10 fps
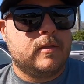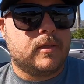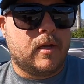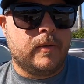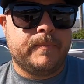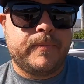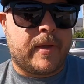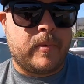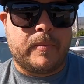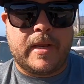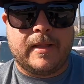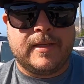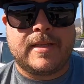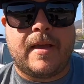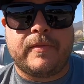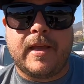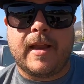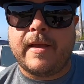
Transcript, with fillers: So I'm hoping at least half of that.